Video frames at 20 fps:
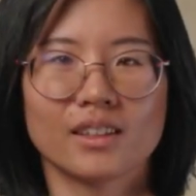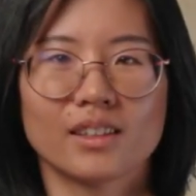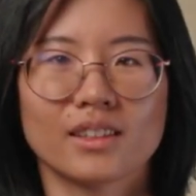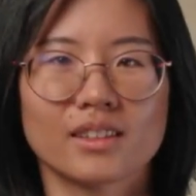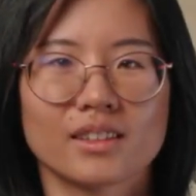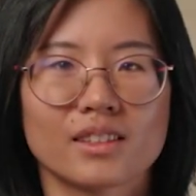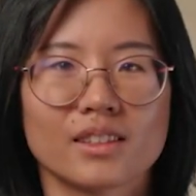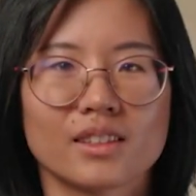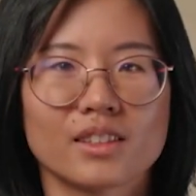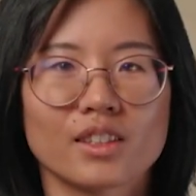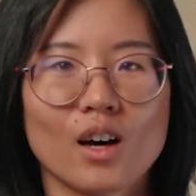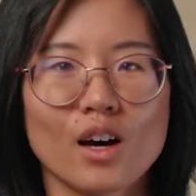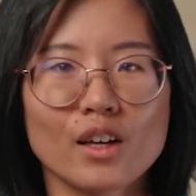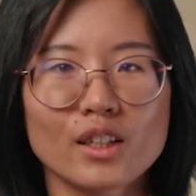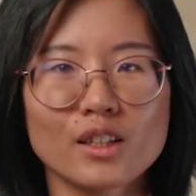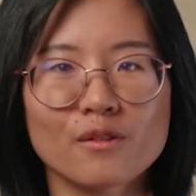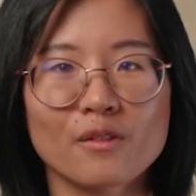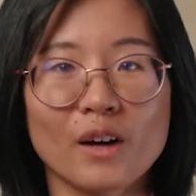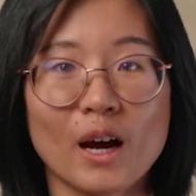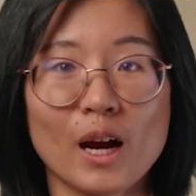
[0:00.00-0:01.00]
Since all
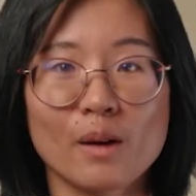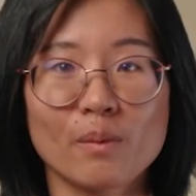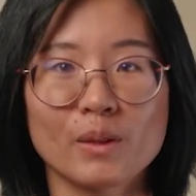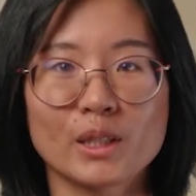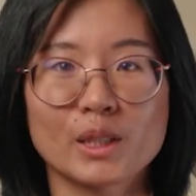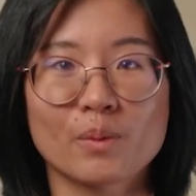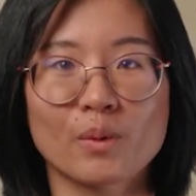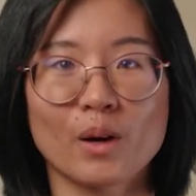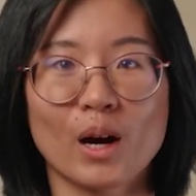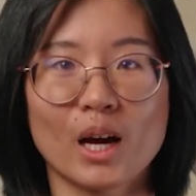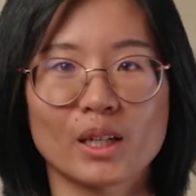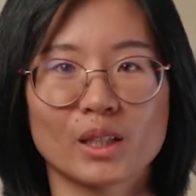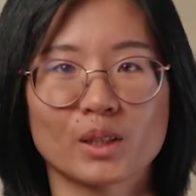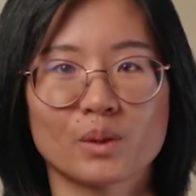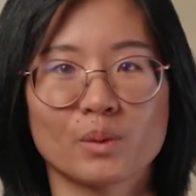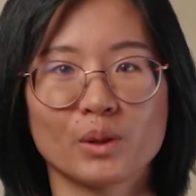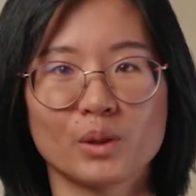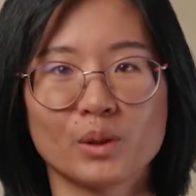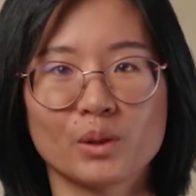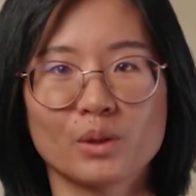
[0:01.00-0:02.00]
the Firebase products
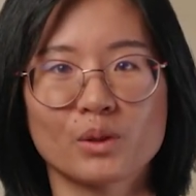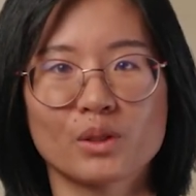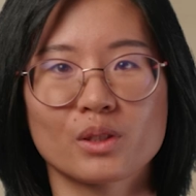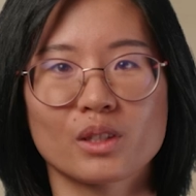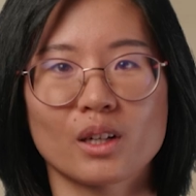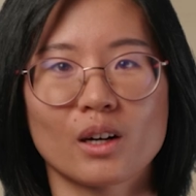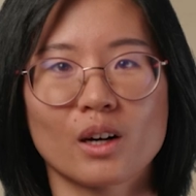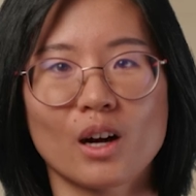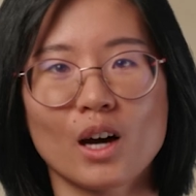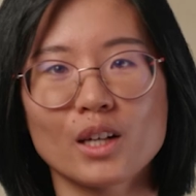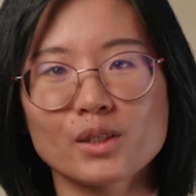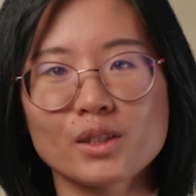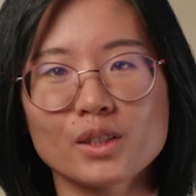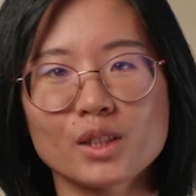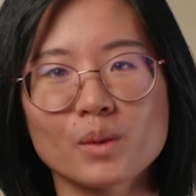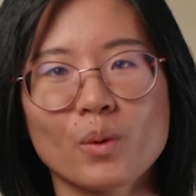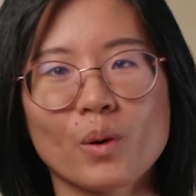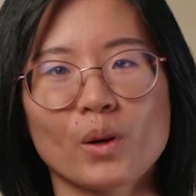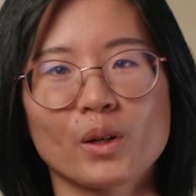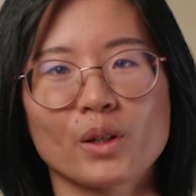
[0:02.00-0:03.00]
we used are also
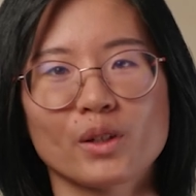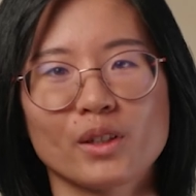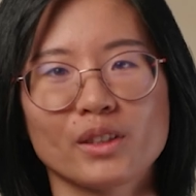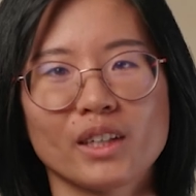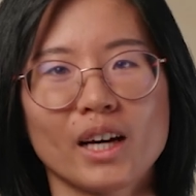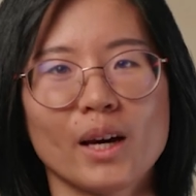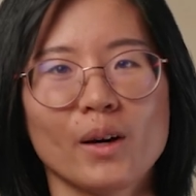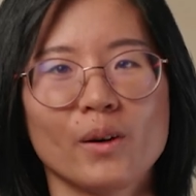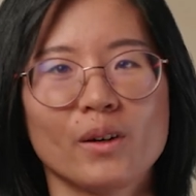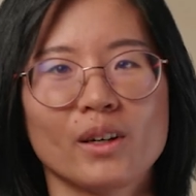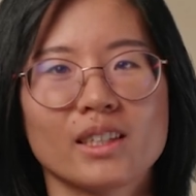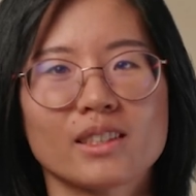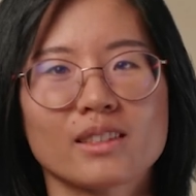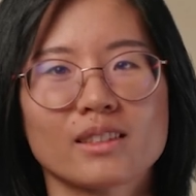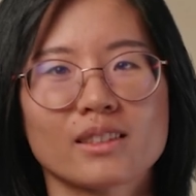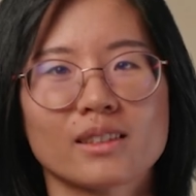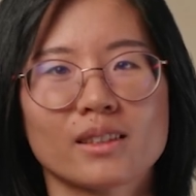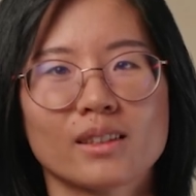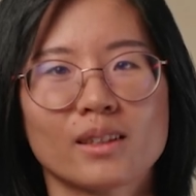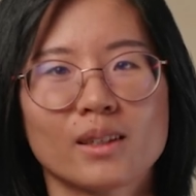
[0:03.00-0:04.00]
supported on
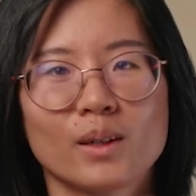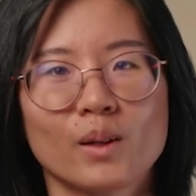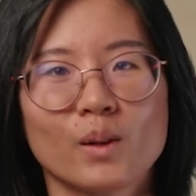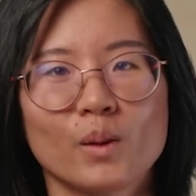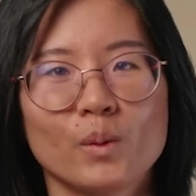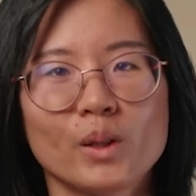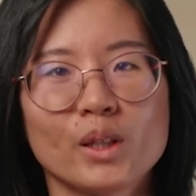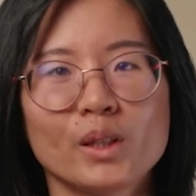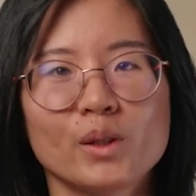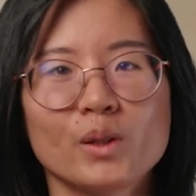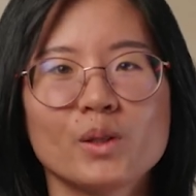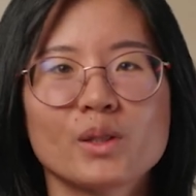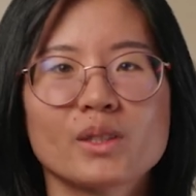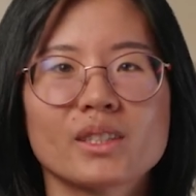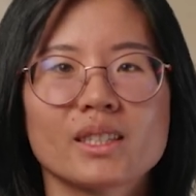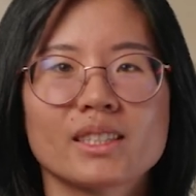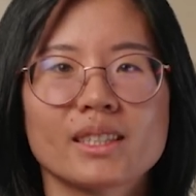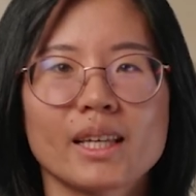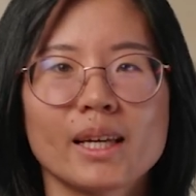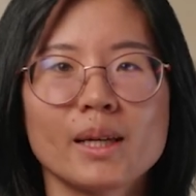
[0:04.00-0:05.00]
iOS, we can use
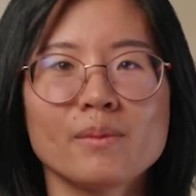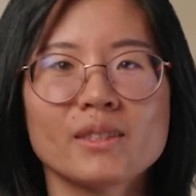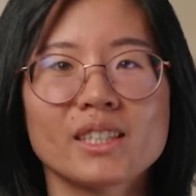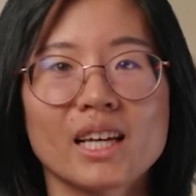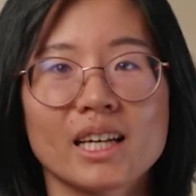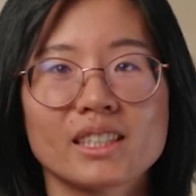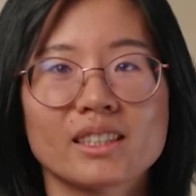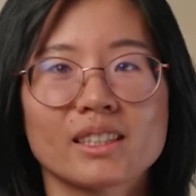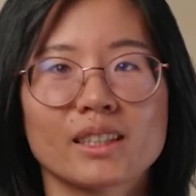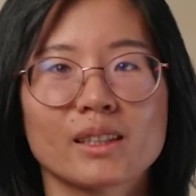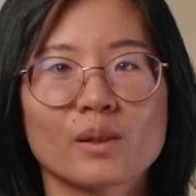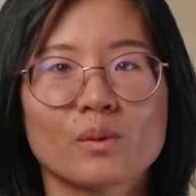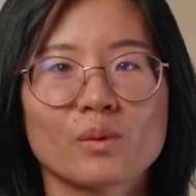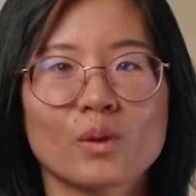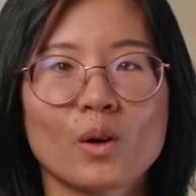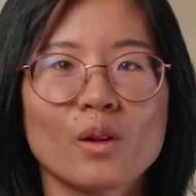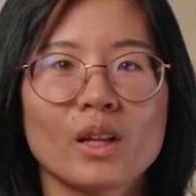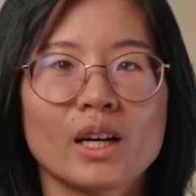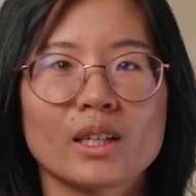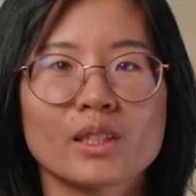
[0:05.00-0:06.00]
the same testing and
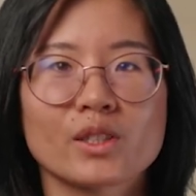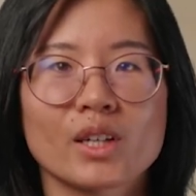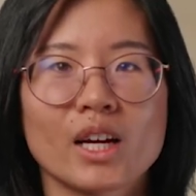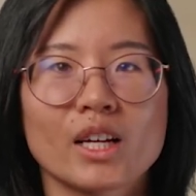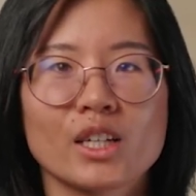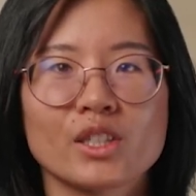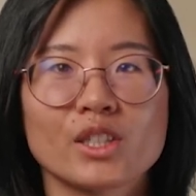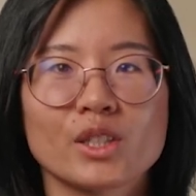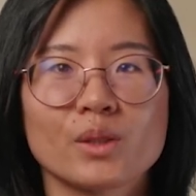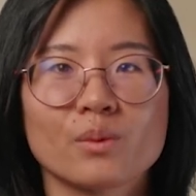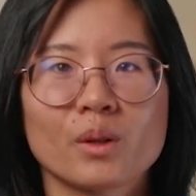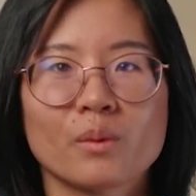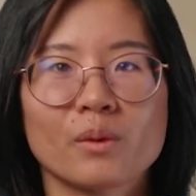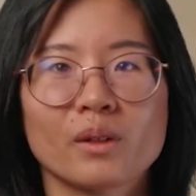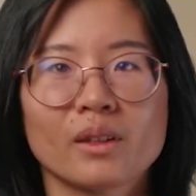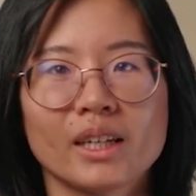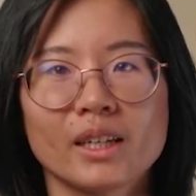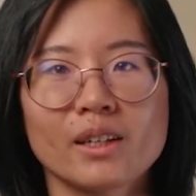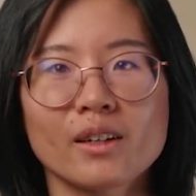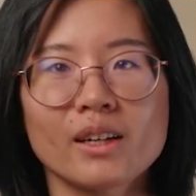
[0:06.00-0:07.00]
rollout strategy when we
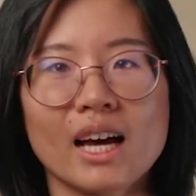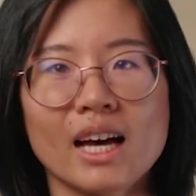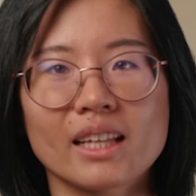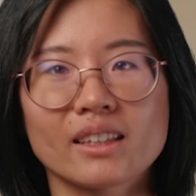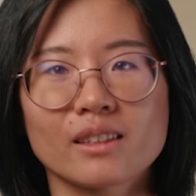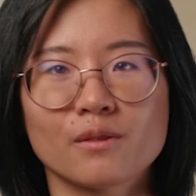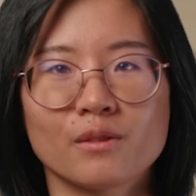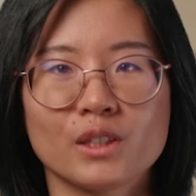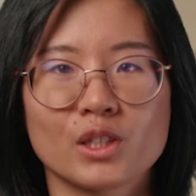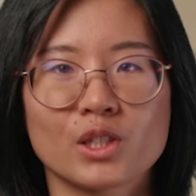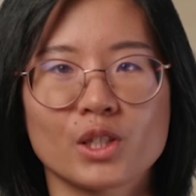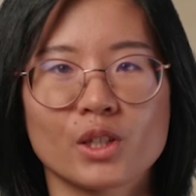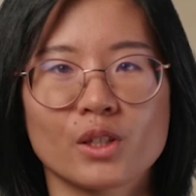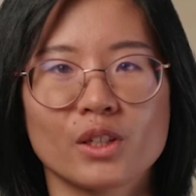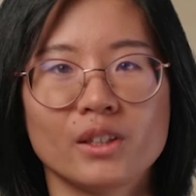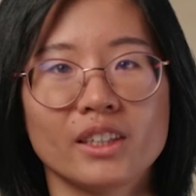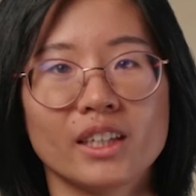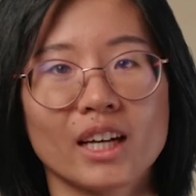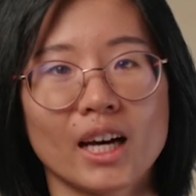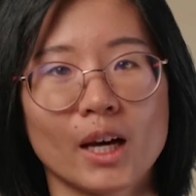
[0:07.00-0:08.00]
later add the feature
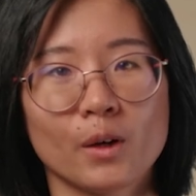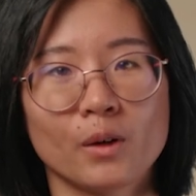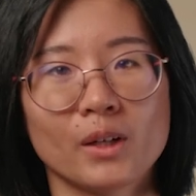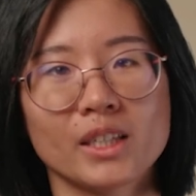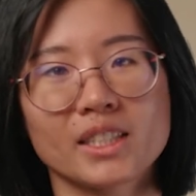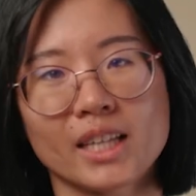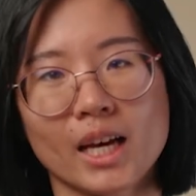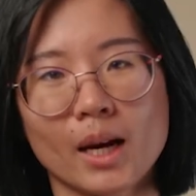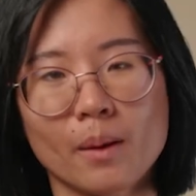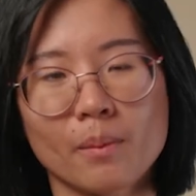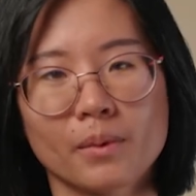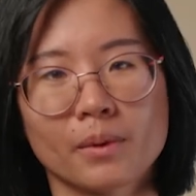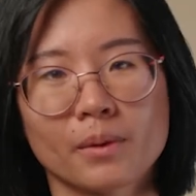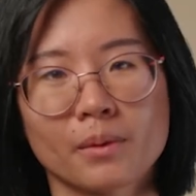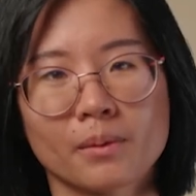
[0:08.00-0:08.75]
in the iOS app.